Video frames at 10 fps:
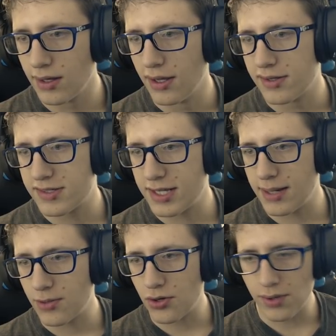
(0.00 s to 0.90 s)

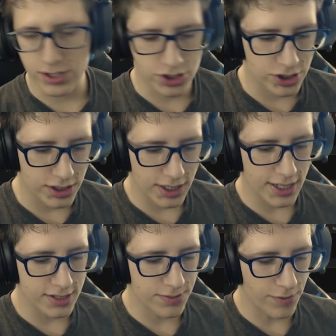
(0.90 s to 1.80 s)
same question
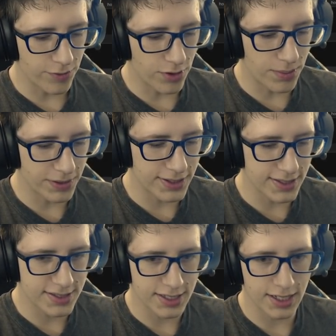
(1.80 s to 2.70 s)
as before, but
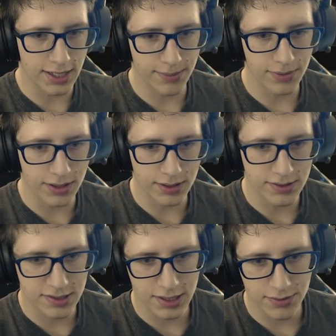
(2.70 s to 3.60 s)
this time
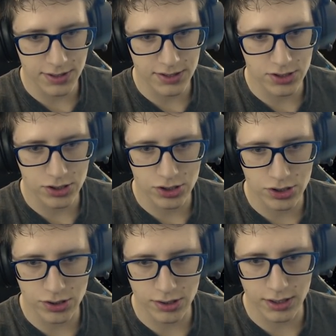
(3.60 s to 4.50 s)
Ceres
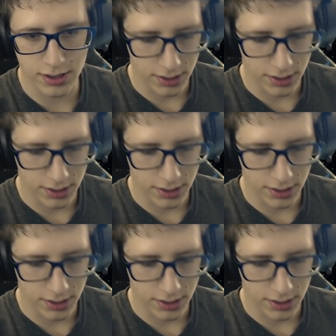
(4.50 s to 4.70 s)
should,